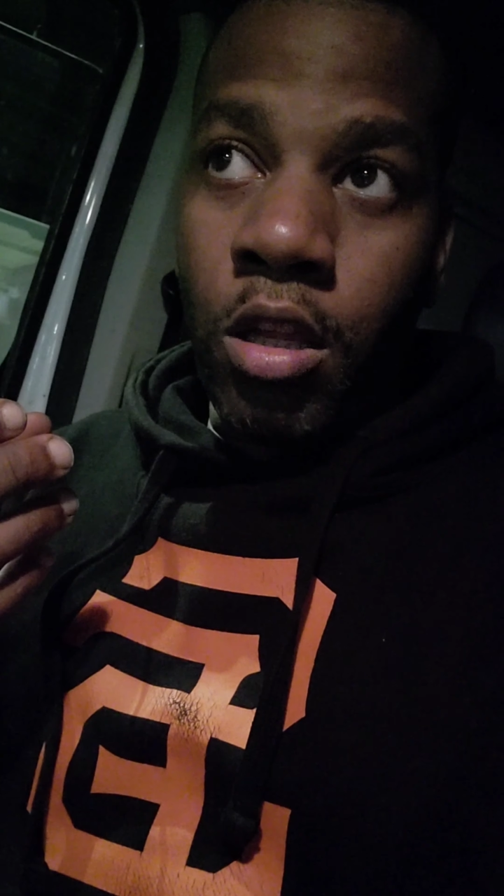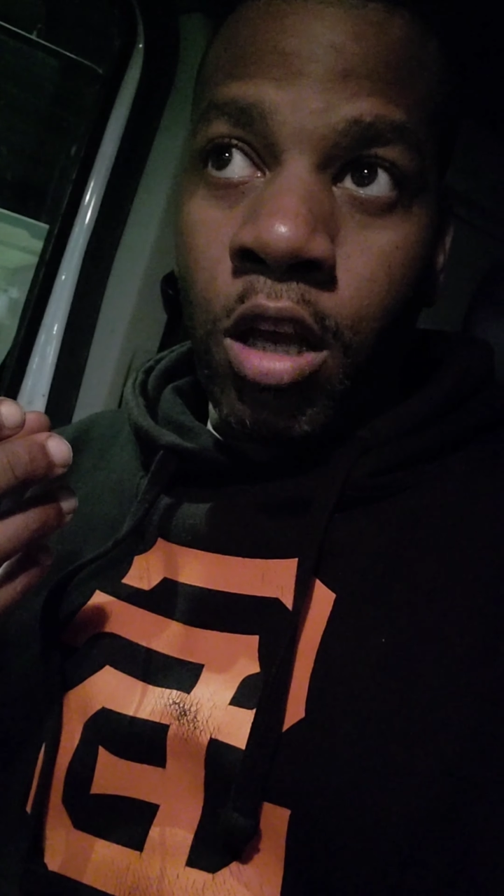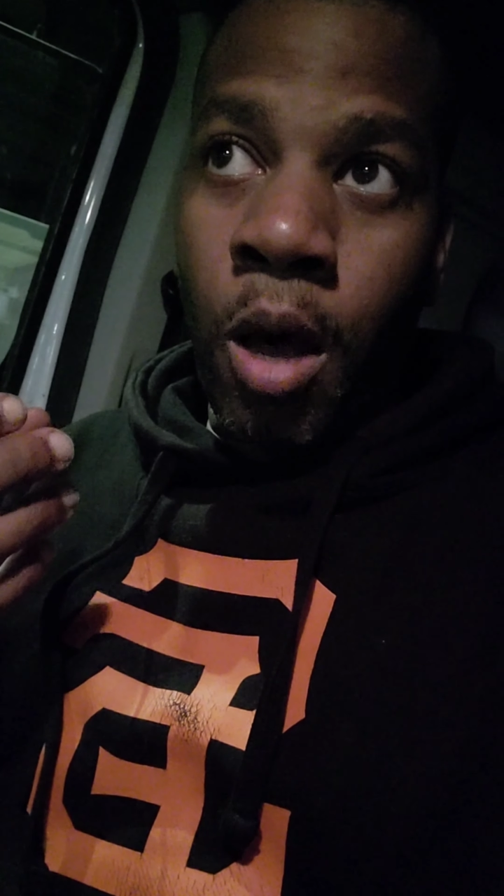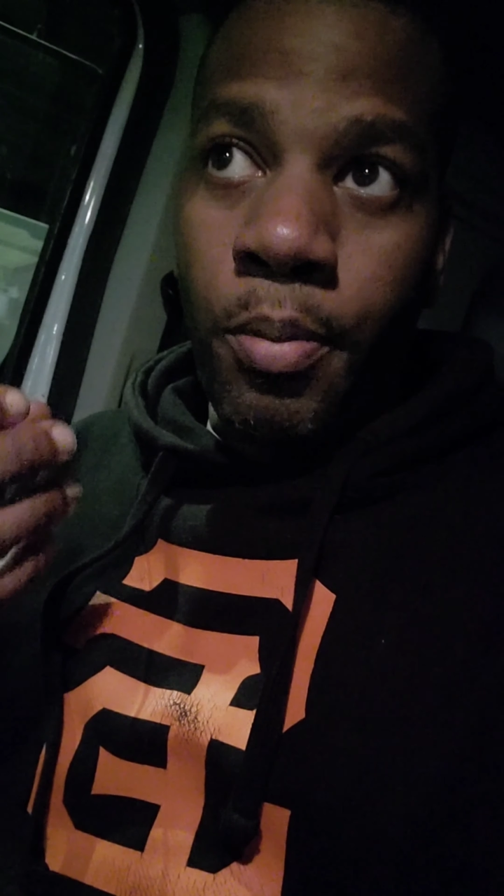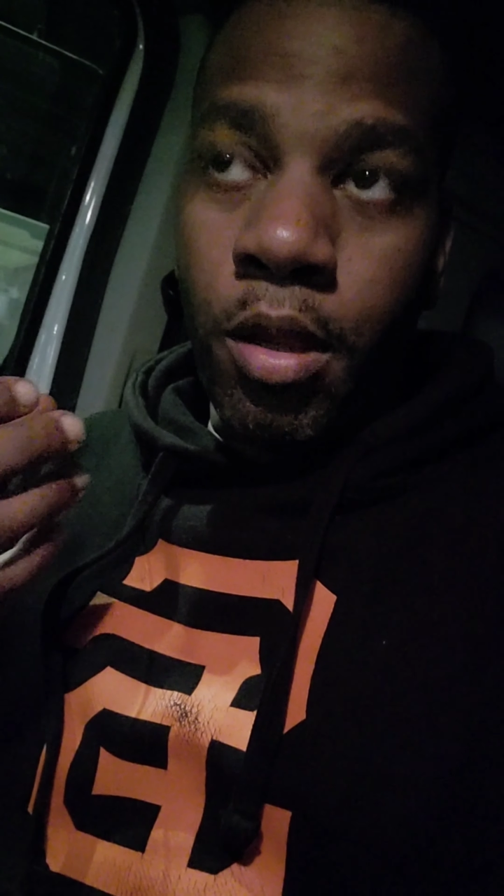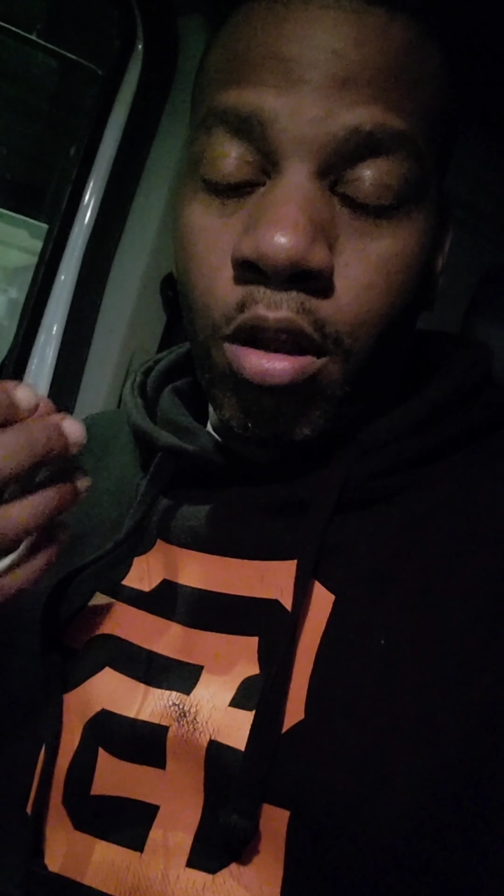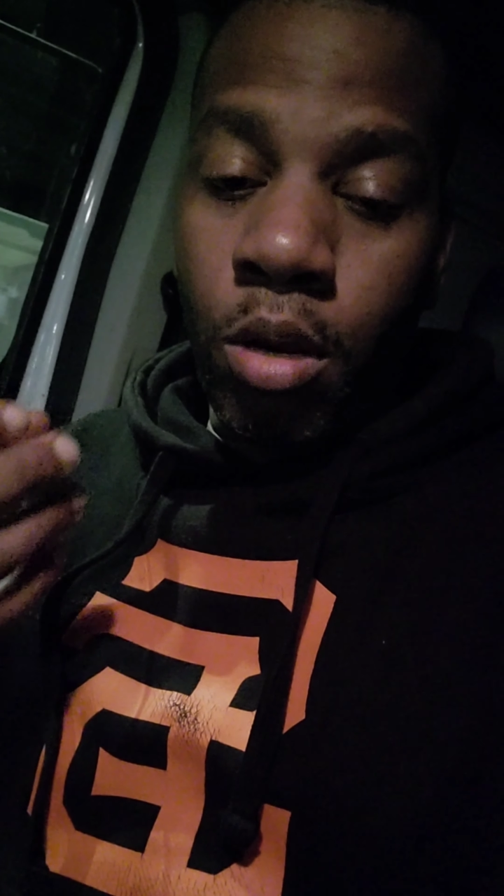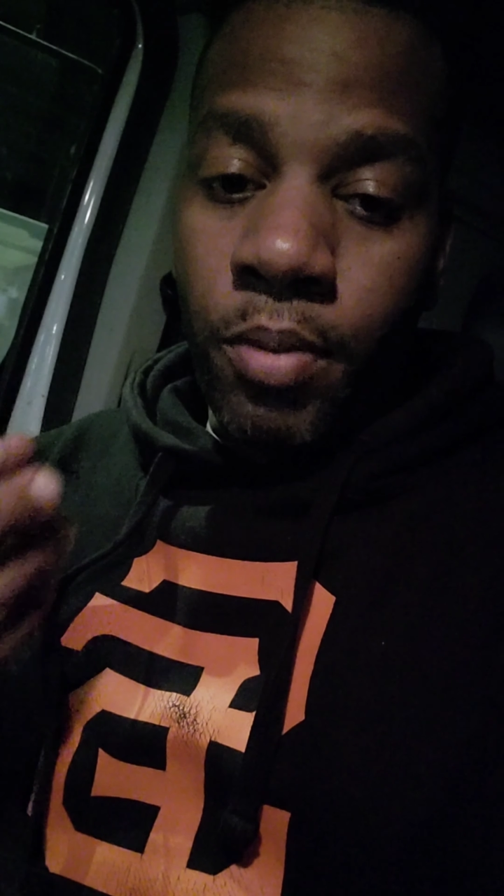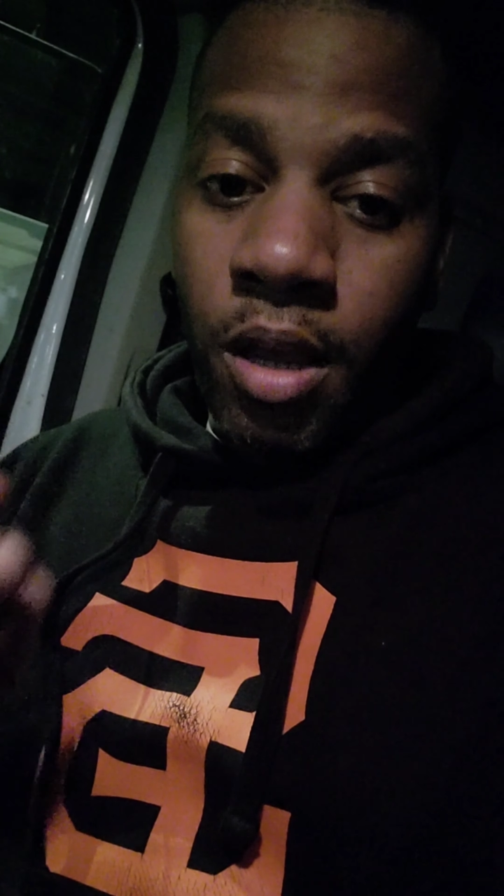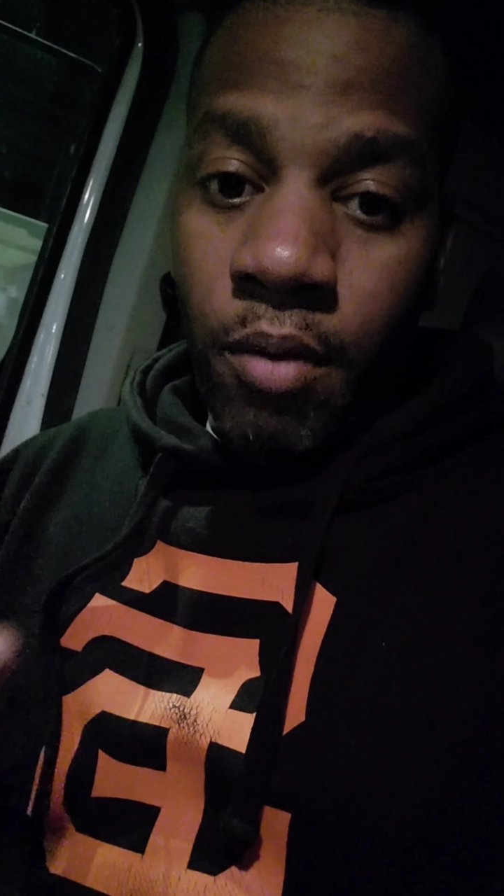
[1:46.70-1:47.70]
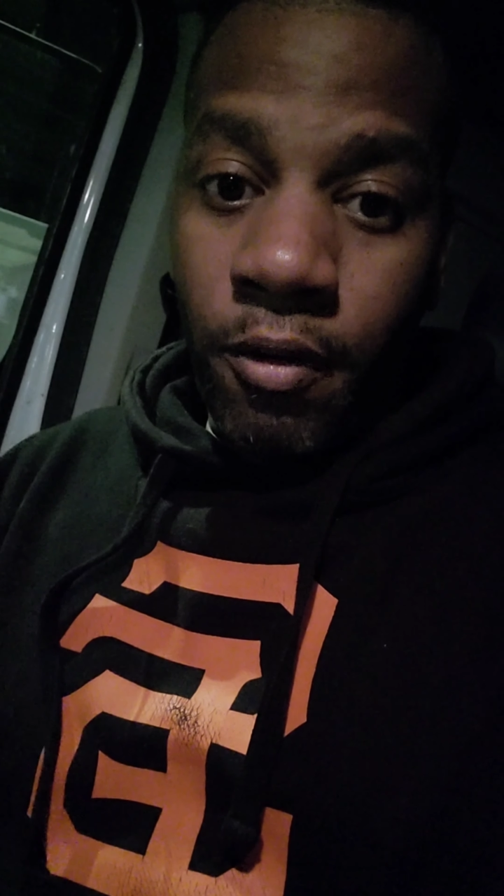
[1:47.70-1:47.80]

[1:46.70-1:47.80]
the company is going to be a